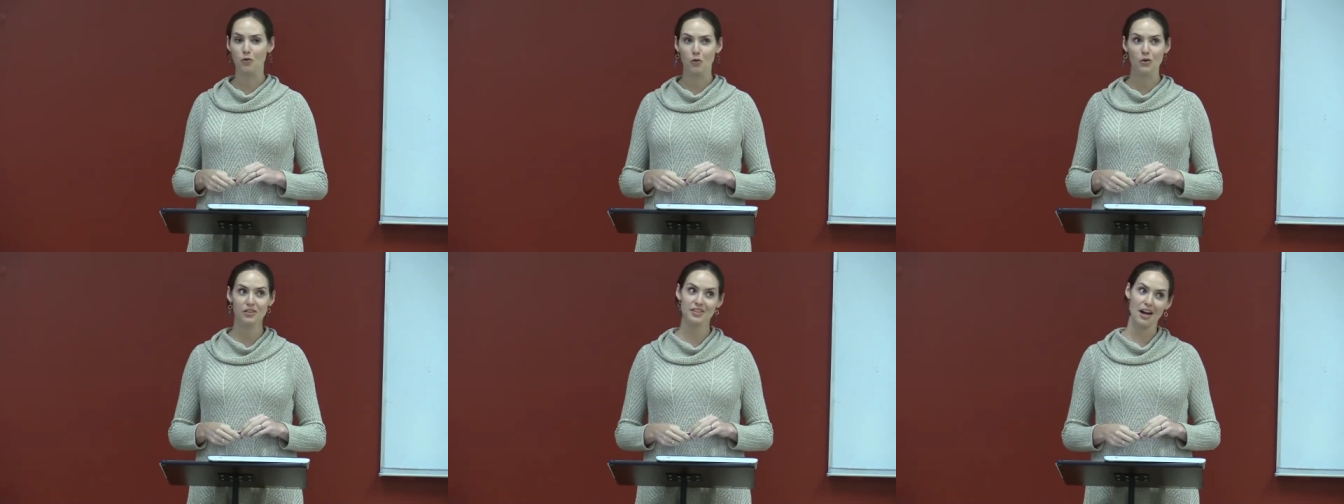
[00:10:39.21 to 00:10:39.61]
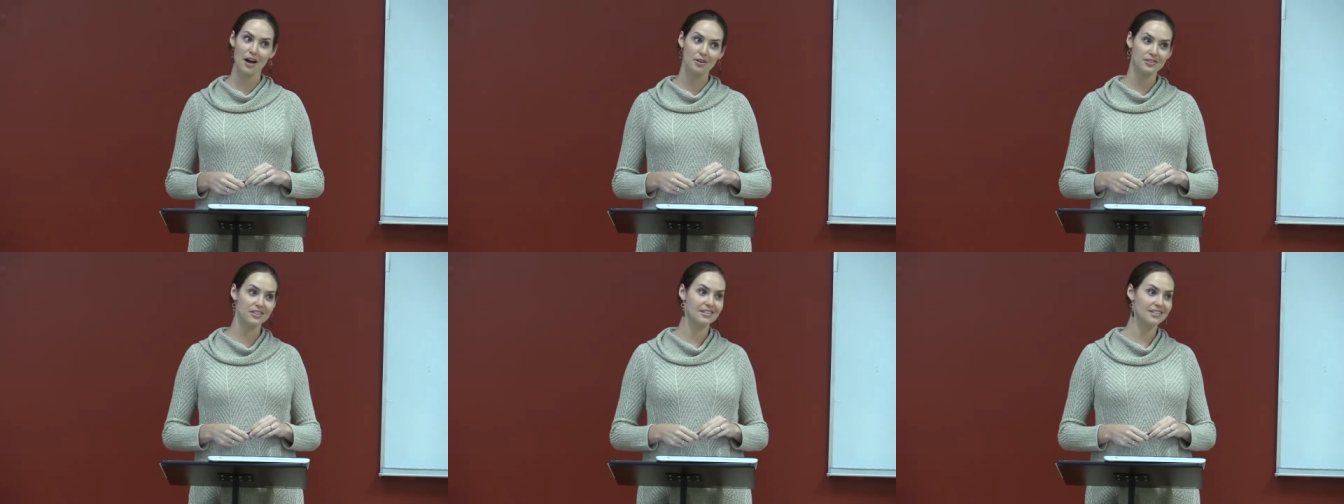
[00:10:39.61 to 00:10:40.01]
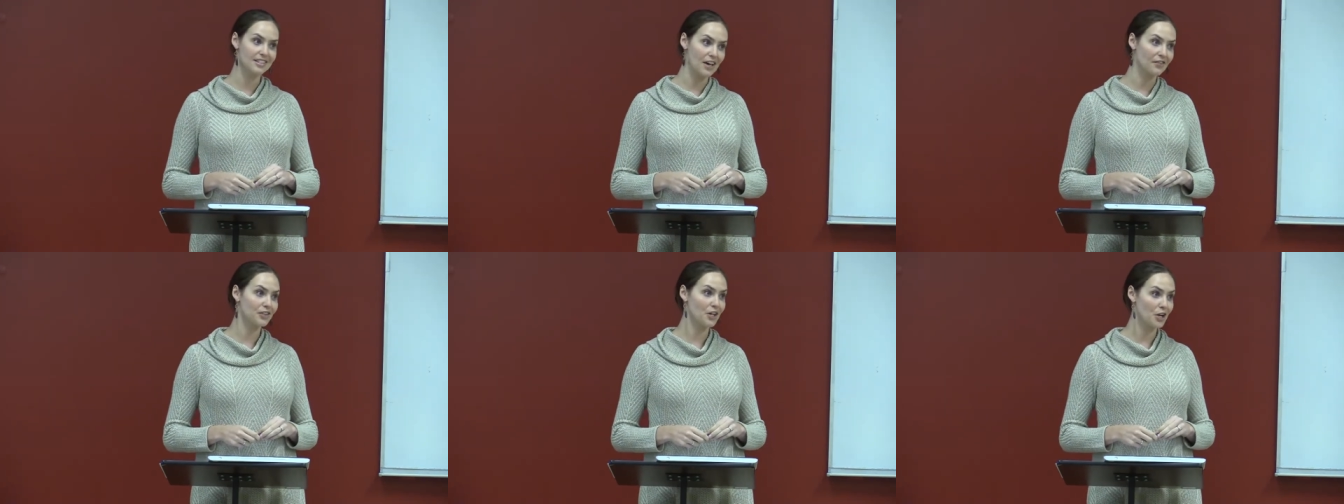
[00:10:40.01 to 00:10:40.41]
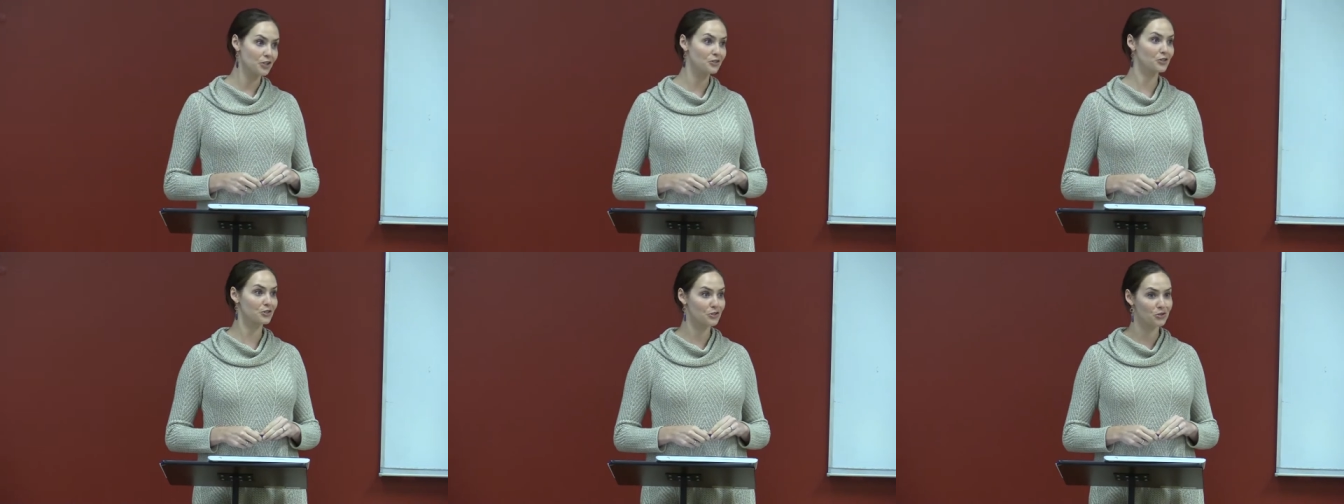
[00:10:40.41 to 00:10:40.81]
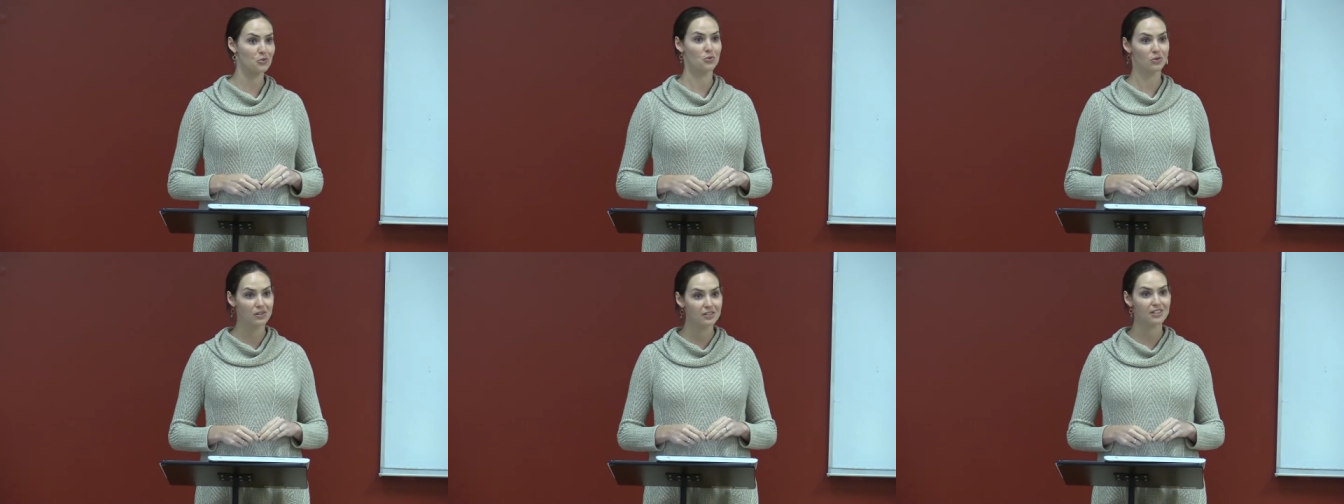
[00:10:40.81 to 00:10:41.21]
four thousand seven hundred
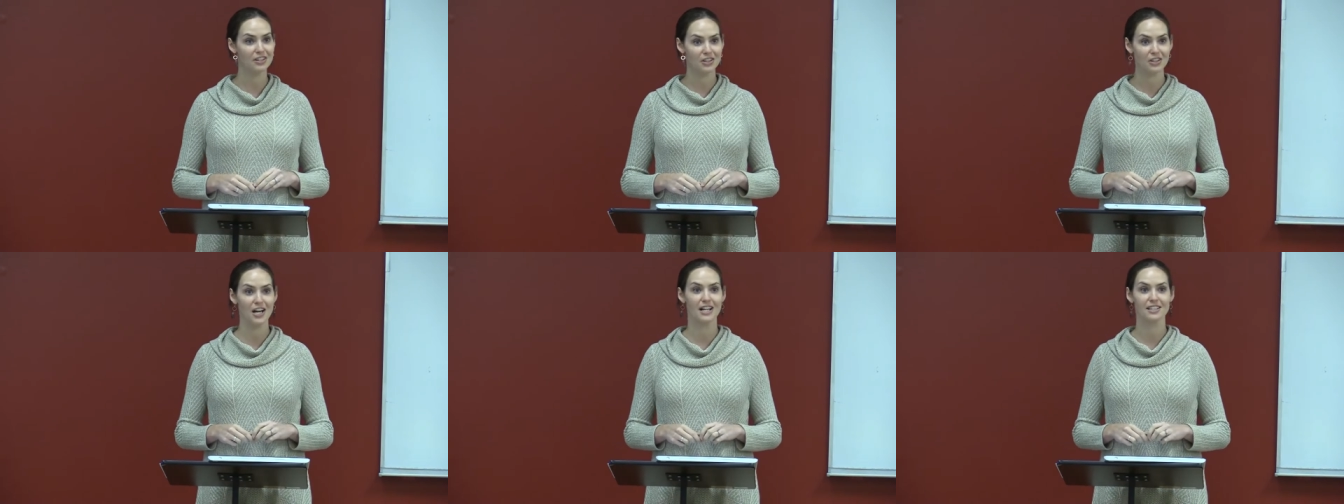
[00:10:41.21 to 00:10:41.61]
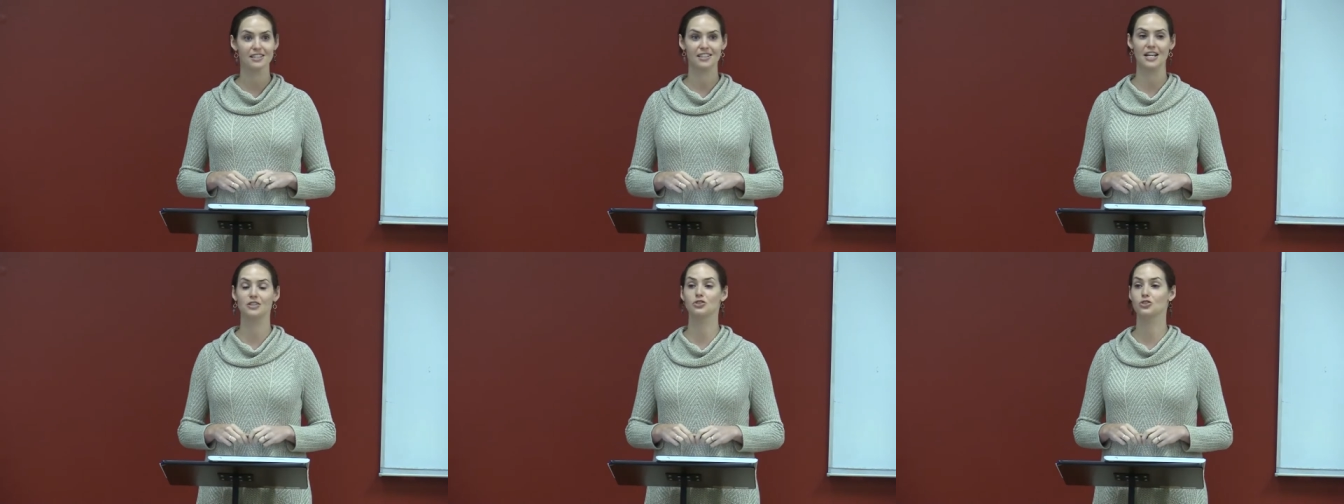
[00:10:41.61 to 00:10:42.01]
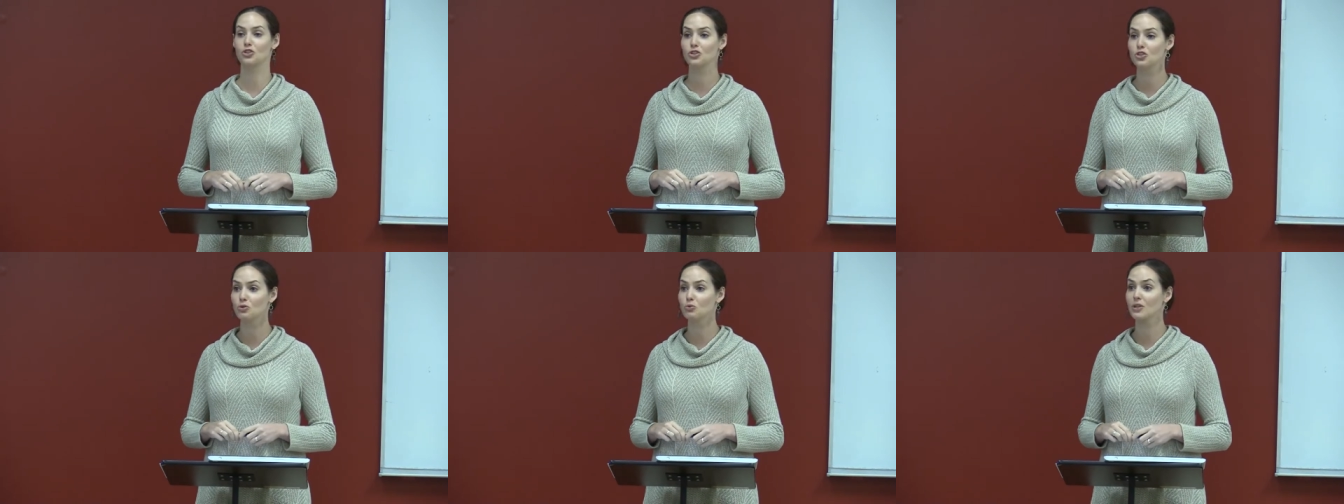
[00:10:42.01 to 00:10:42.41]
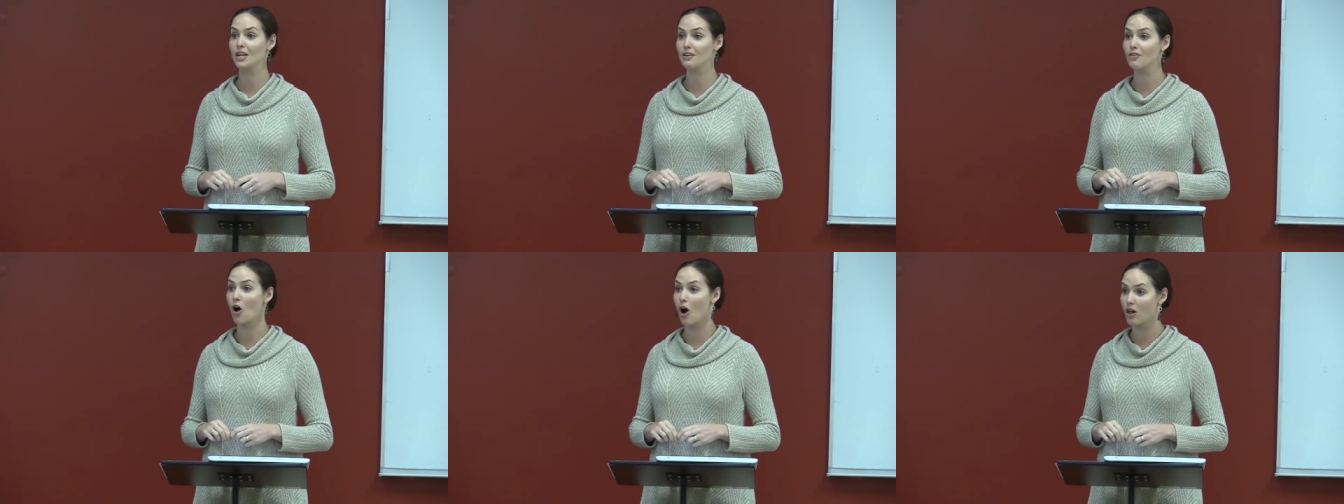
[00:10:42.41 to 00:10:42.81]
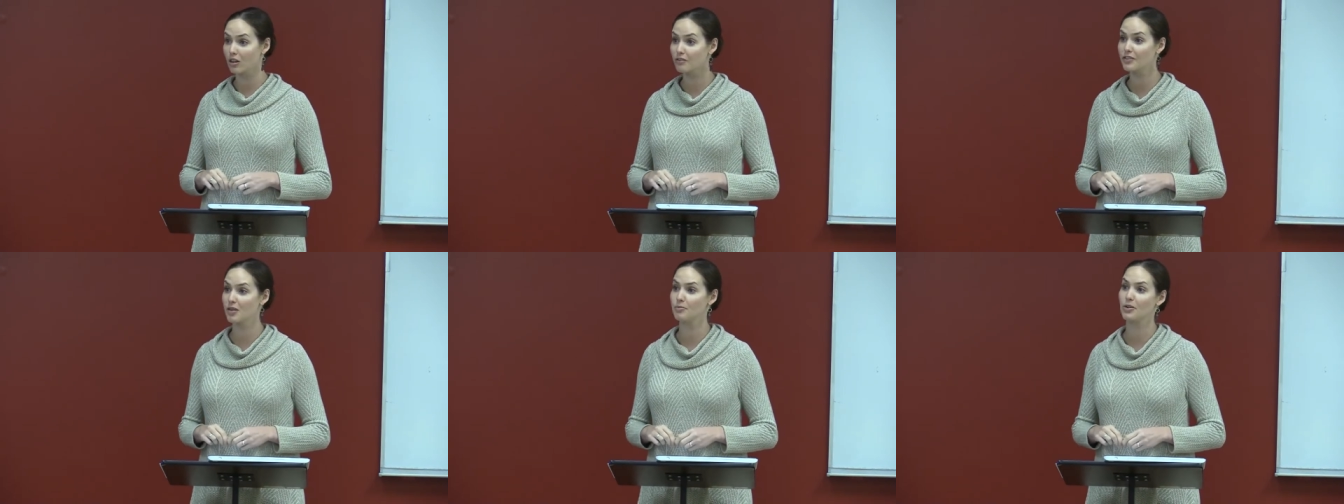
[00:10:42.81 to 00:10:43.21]
schools in the United States. Should you give
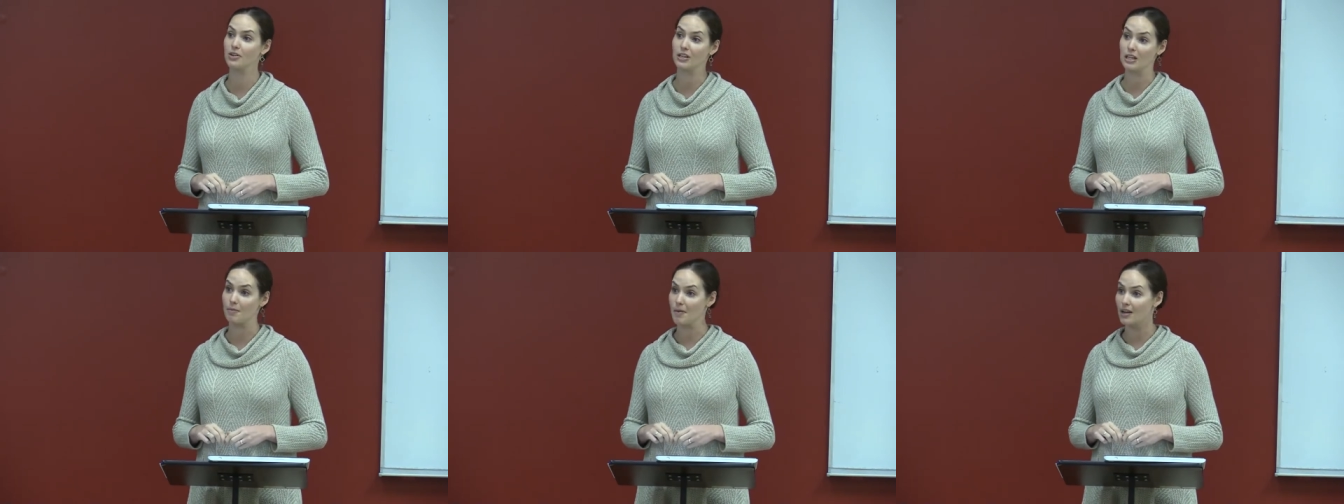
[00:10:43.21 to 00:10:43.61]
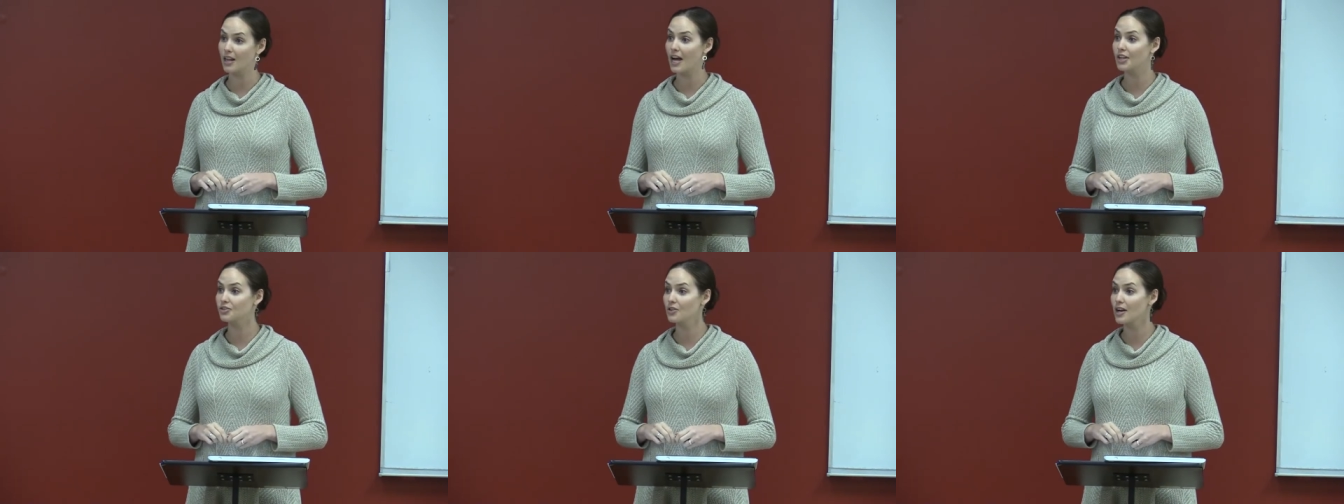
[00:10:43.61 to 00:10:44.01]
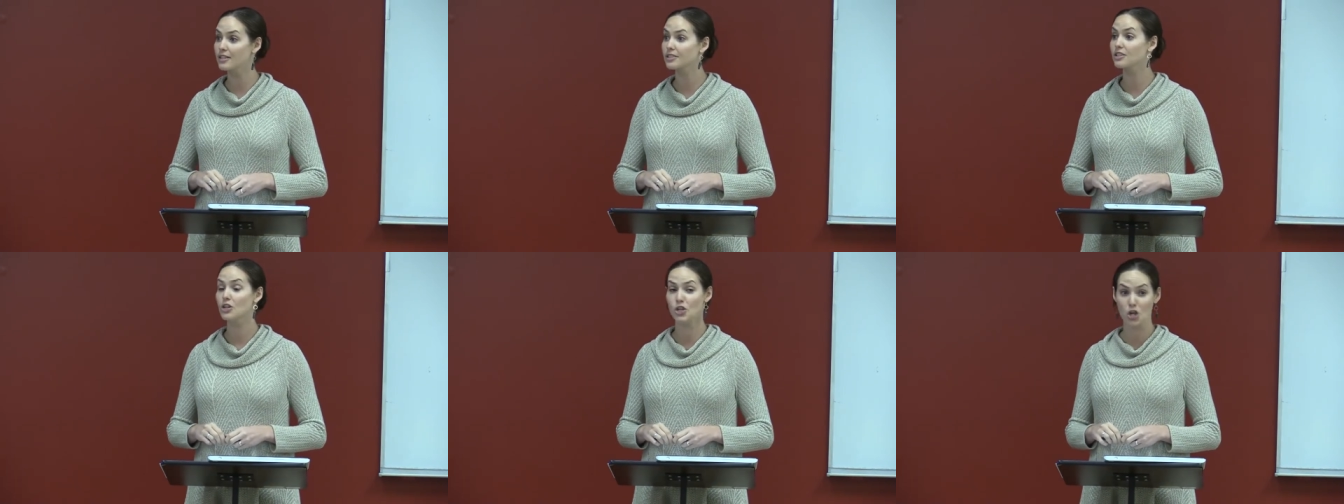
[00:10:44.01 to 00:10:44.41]
all of them your email address?